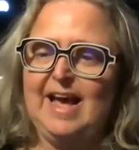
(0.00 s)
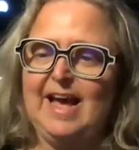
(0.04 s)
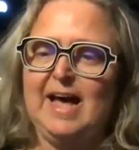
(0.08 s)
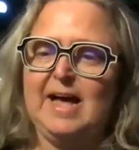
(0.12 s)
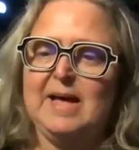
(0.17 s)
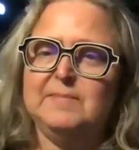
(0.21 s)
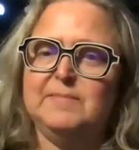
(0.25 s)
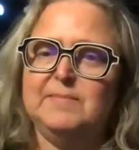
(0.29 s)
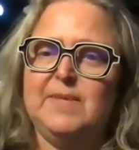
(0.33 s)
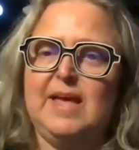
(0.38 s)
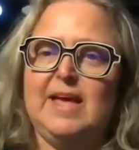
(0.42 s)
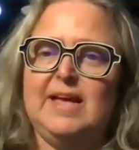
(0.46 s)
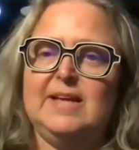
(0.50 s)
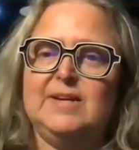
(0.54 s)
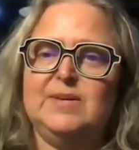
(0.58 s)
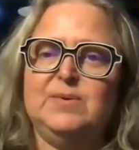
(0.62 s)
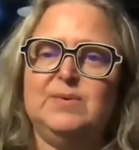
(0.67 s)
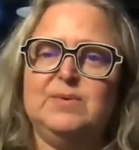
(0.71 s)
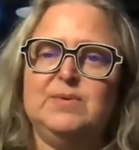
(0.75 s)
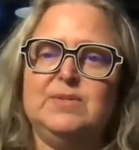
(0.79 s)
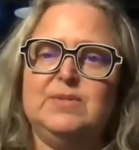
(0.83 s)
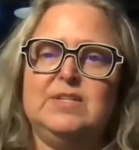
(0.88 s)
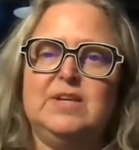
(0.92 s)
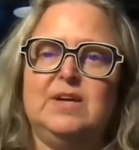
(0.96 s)
Um, and
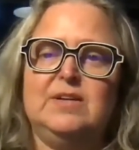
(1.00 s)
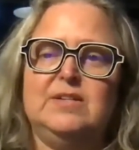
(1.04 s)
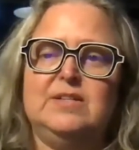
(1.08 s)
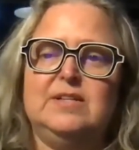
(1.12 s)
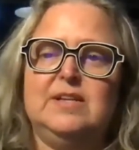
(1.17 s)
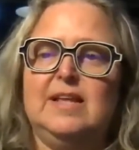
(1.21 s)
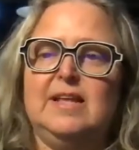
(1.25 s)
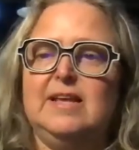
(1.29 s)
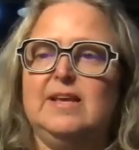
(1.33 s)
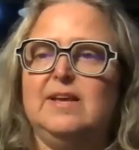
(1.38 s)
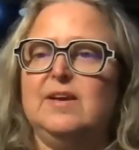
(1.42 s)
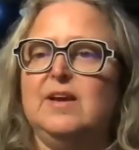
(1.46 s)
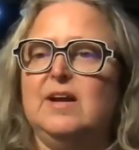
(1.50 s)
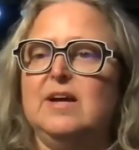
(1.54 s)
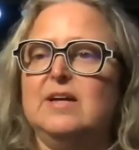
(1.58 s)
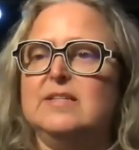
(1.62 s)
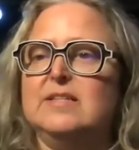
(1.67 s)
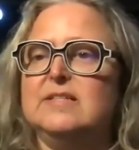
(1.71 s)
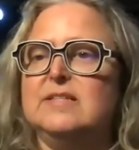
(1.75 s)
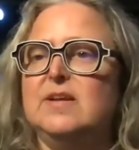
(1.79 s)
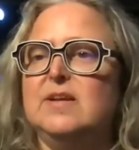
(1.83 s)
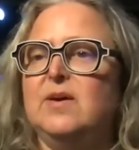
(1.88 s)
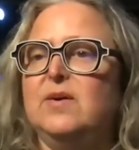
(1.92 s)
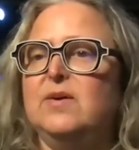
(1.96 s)
also to let you
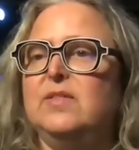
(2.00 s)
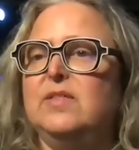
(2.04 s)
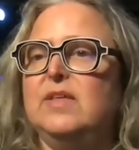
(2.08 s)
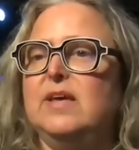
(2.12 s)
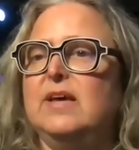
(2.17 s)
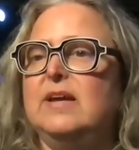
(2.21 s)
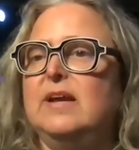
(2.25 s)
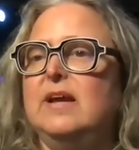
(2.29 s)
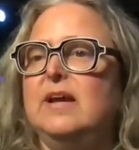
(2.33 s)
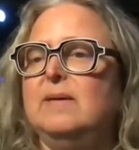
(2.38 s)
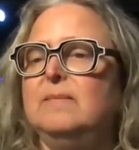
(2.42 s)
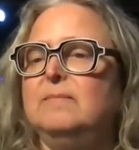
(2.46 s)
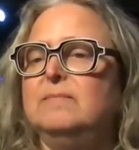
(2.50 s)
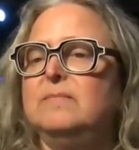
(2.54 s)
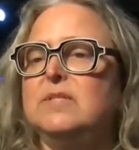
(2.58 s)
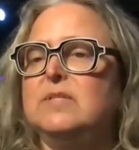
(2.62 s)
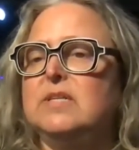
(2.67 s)
guys know that um,